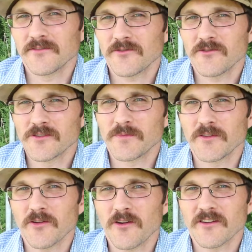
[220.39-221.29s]
Troll's
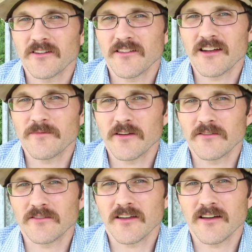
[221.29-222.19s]
been talking a lot
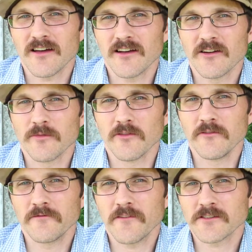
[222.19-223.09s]
about the Hot Air
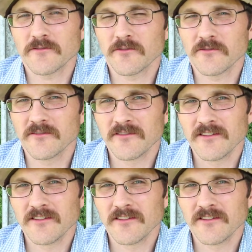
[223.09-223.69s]
Balloon Festival.